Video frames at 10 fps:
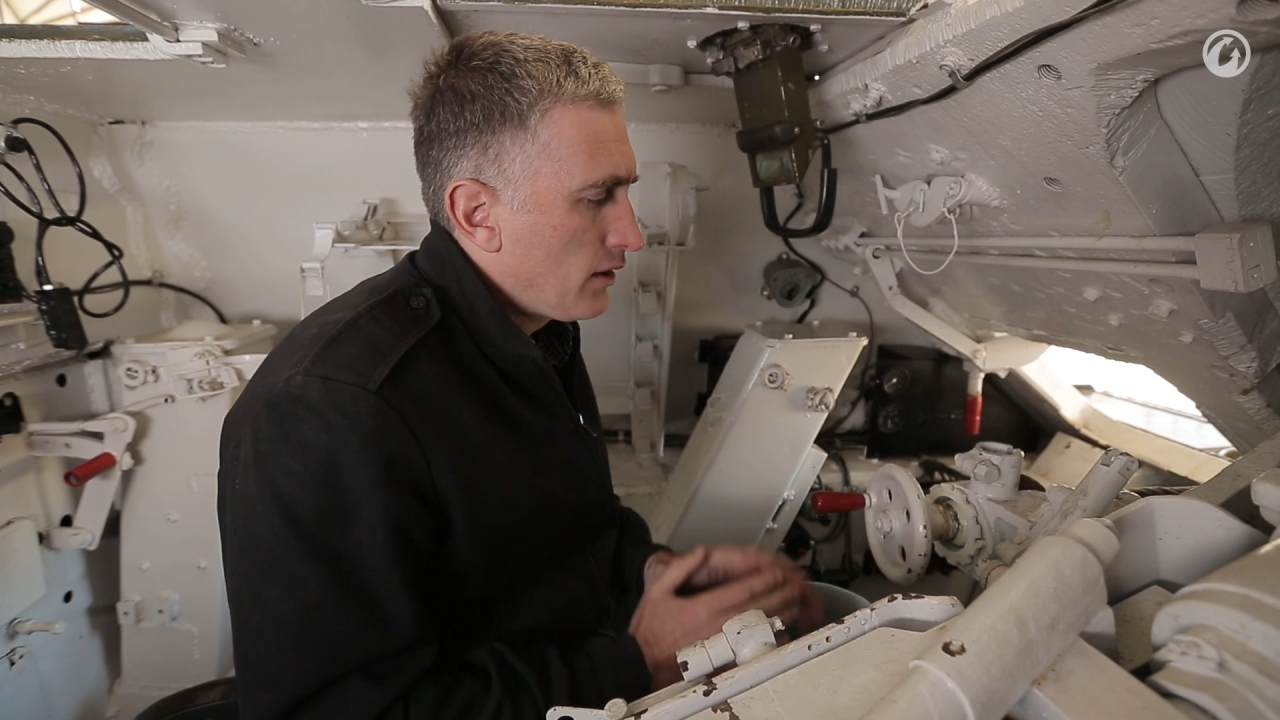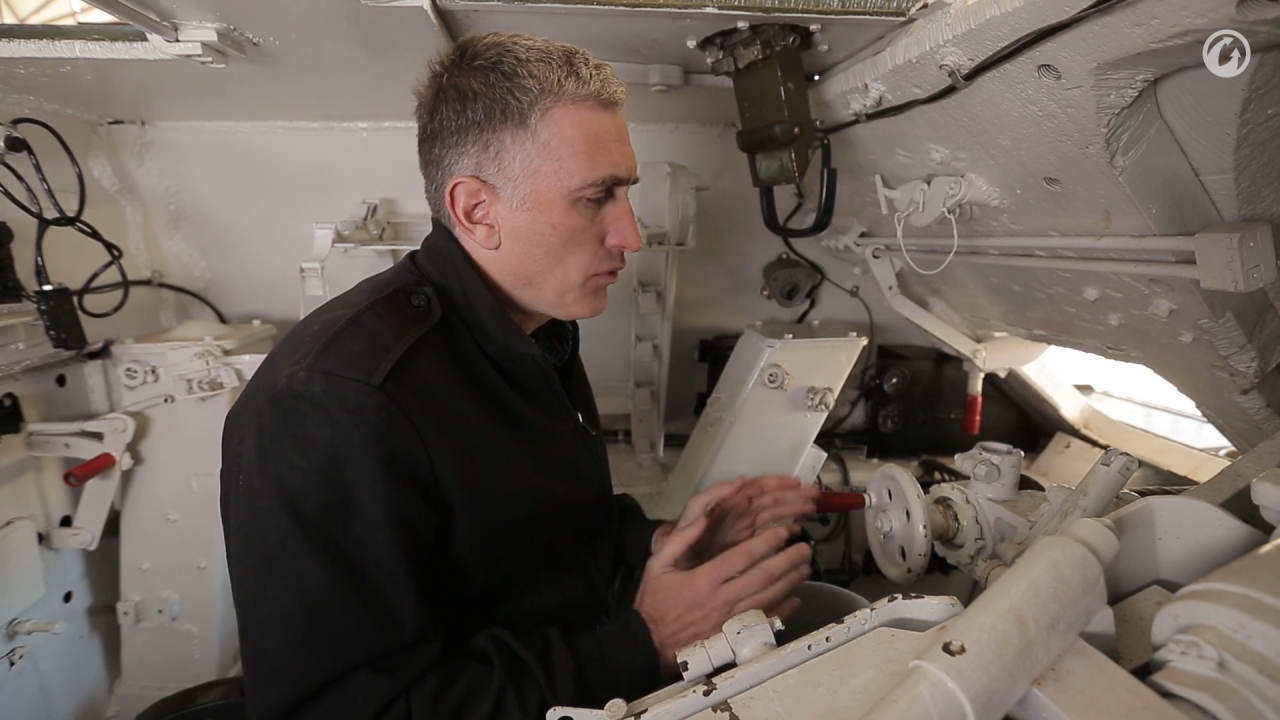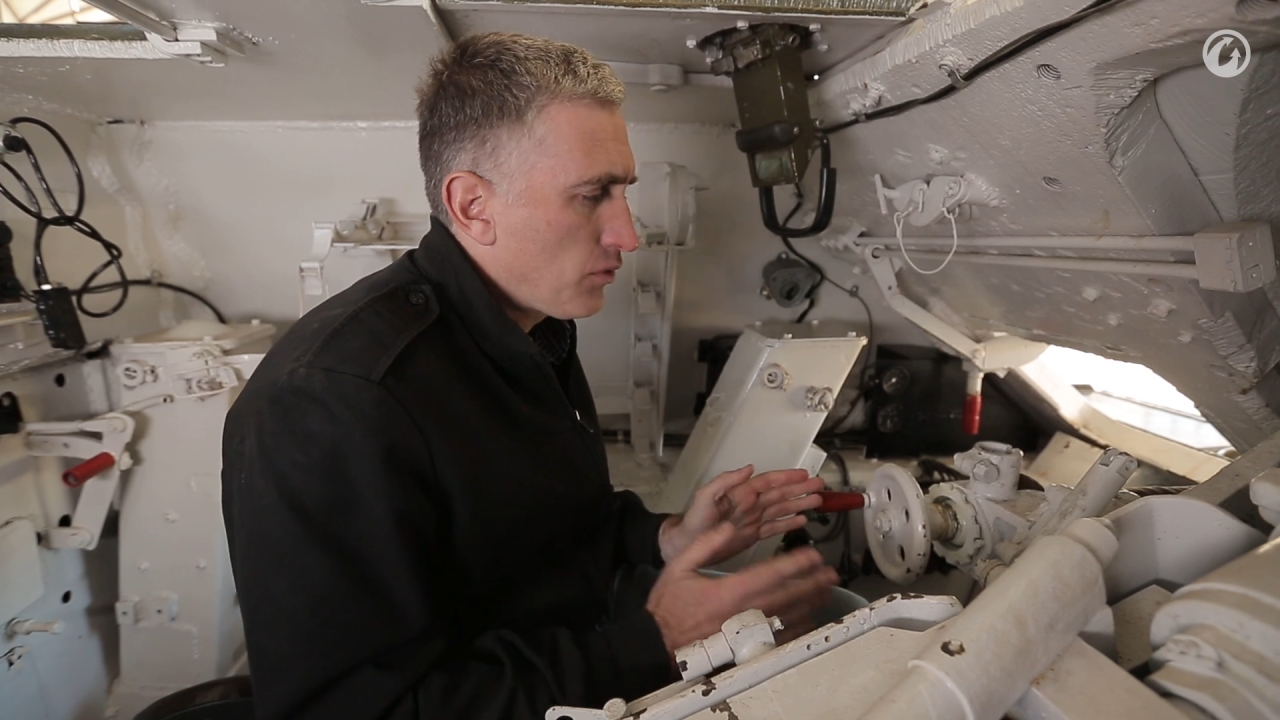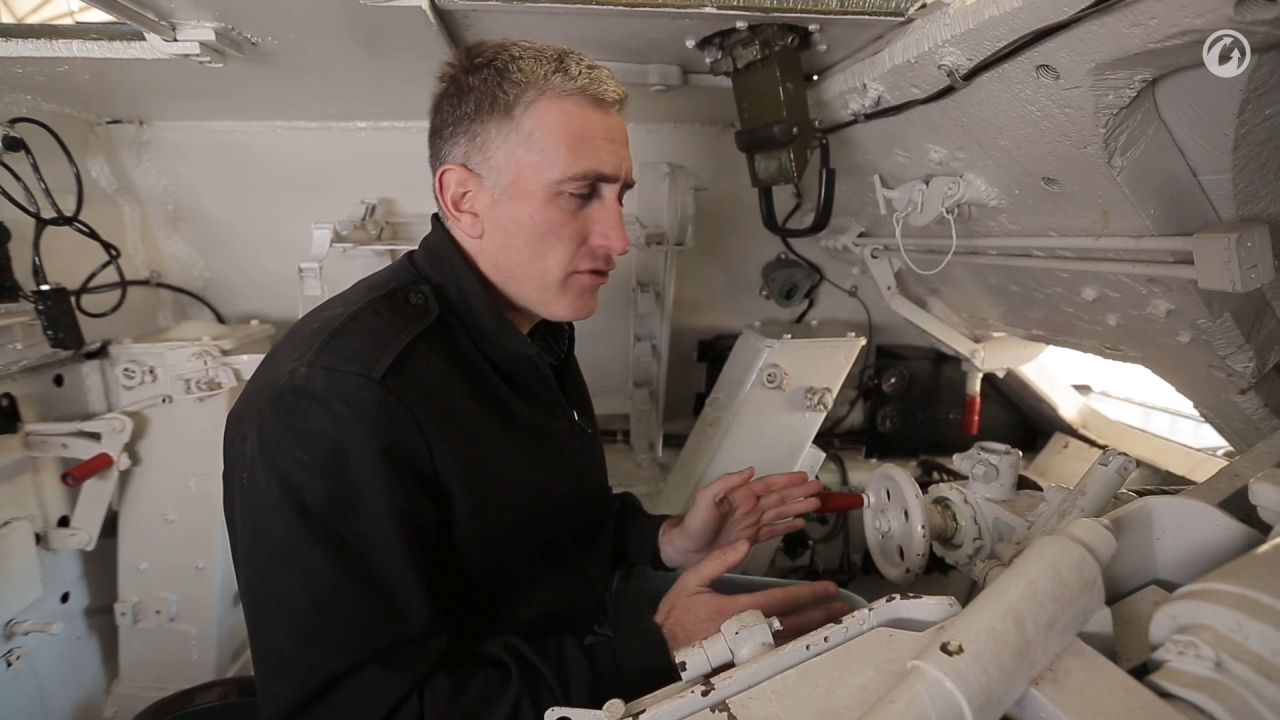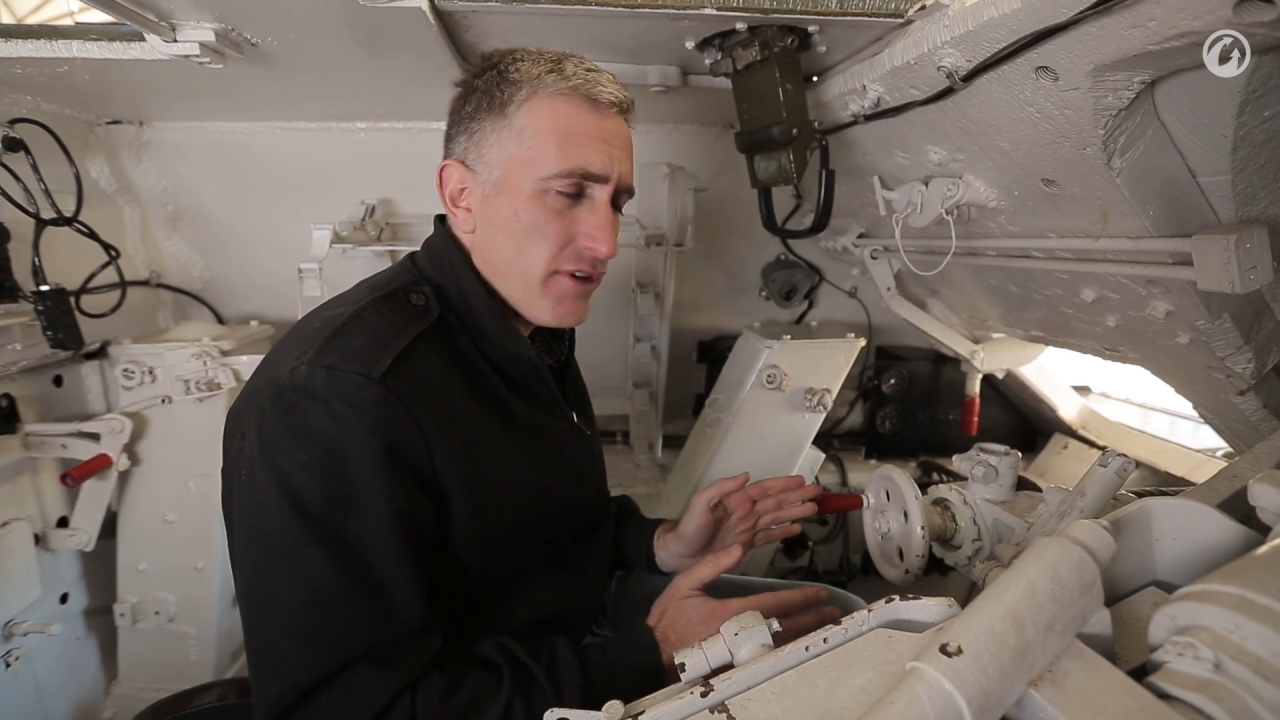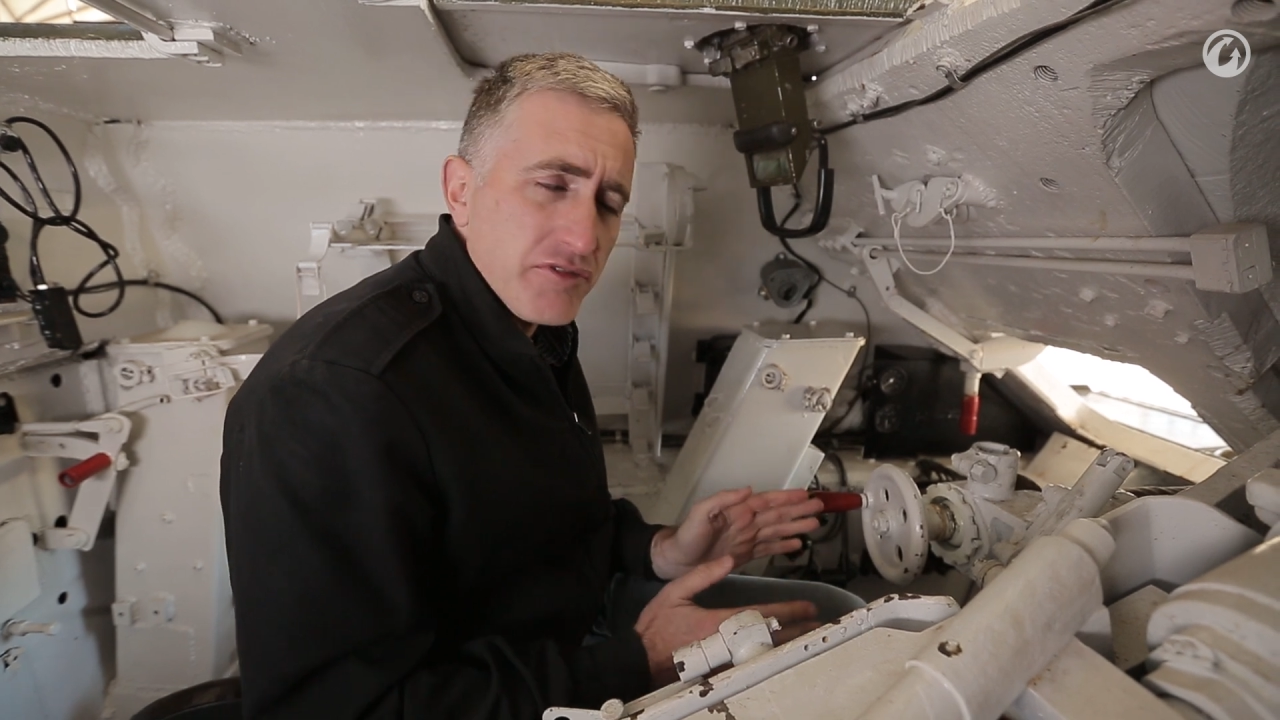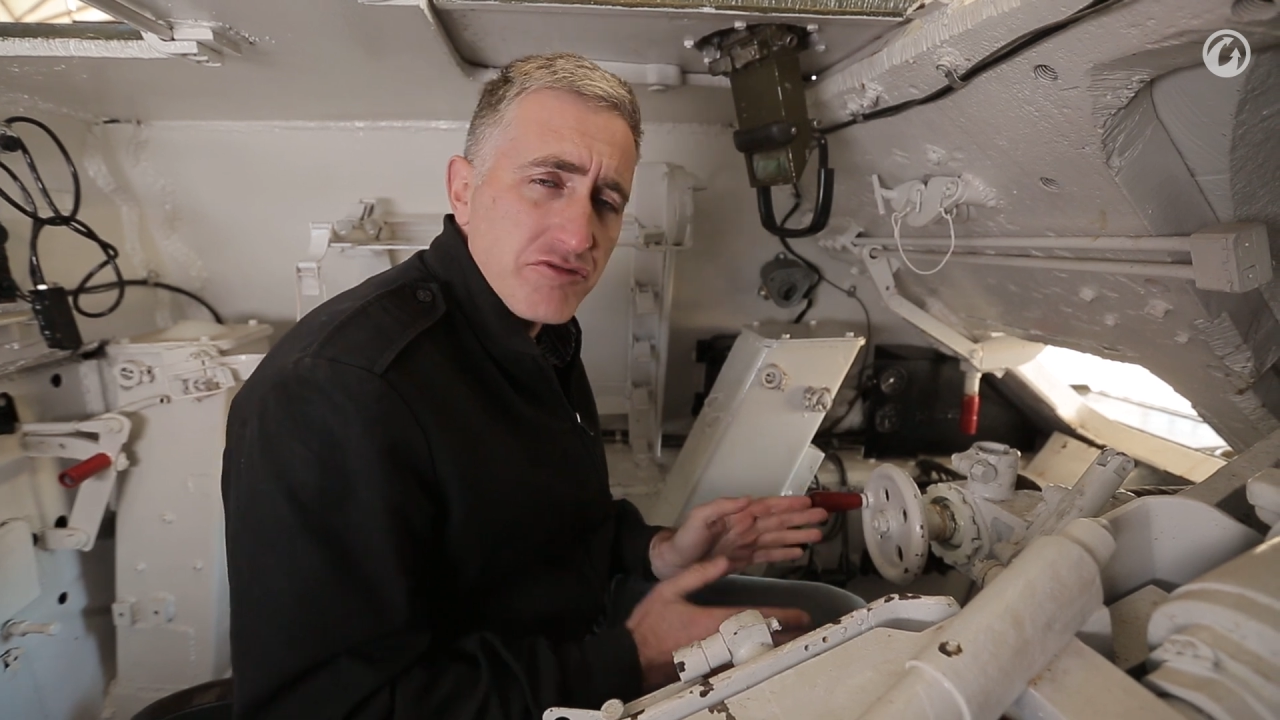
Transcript: To his direct